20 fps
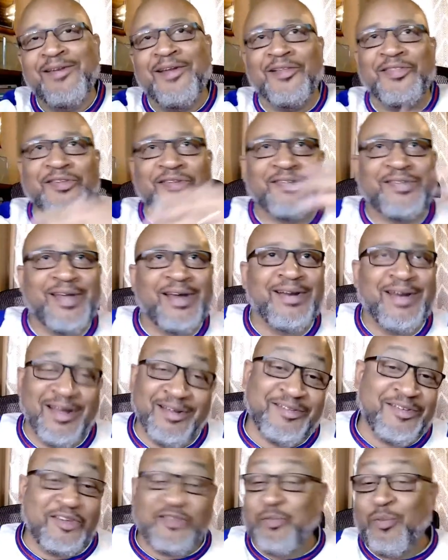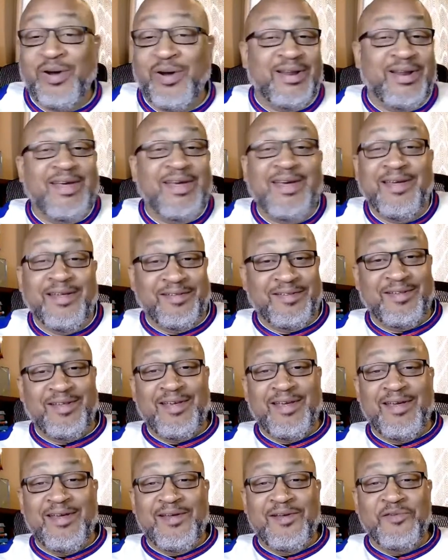That's just what it is.
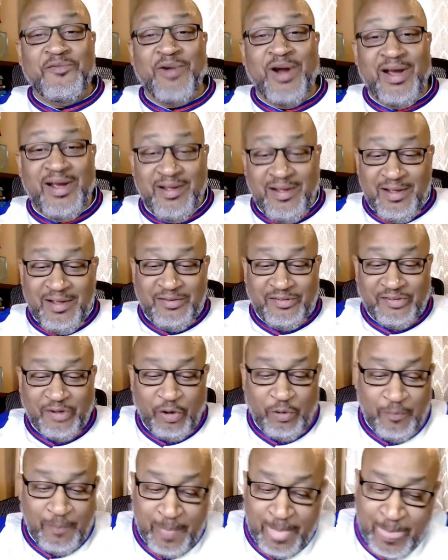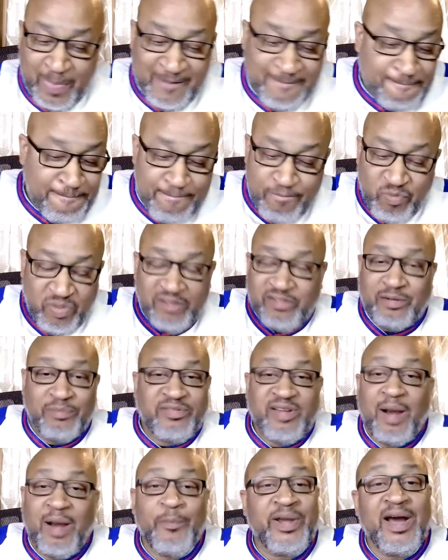Right? So
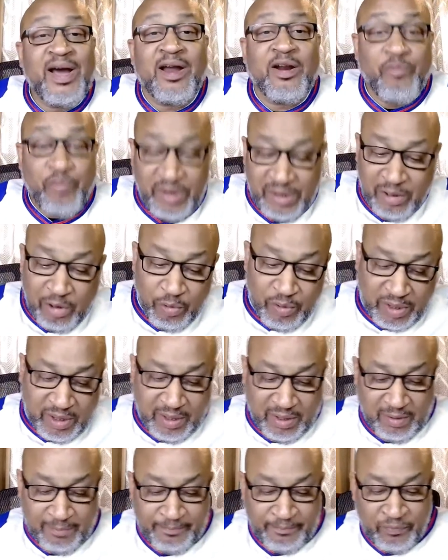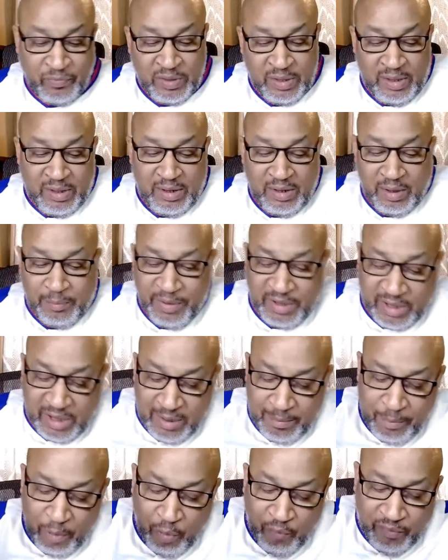sometimes we got to relocate. Let me
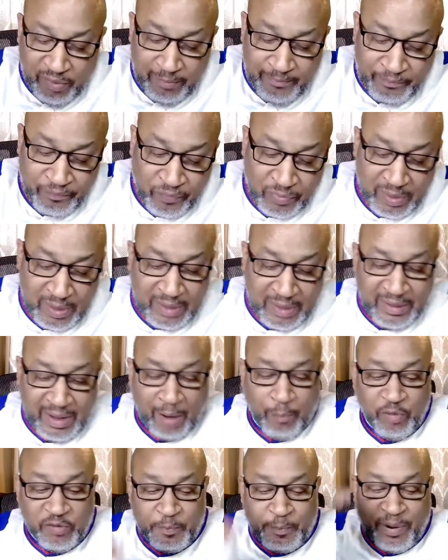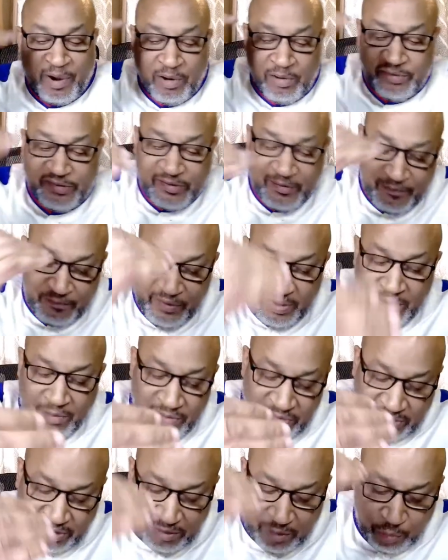keep moving. That was
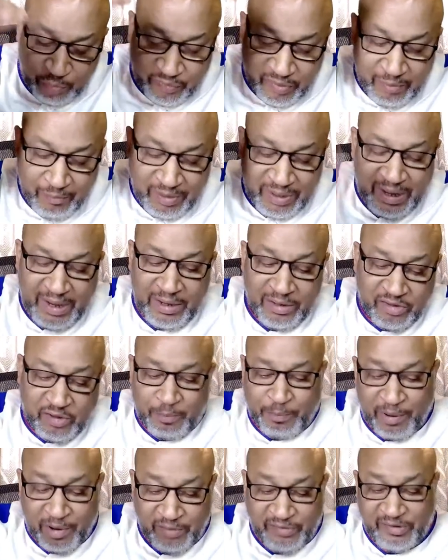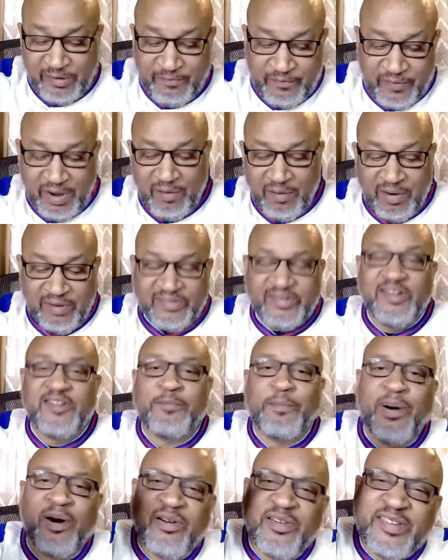perseverance. Closely related to perseverance
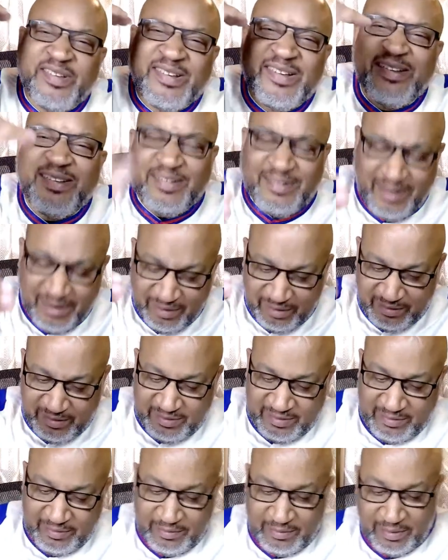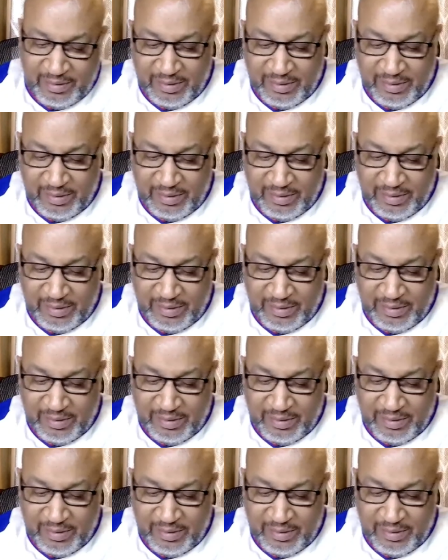is persistence.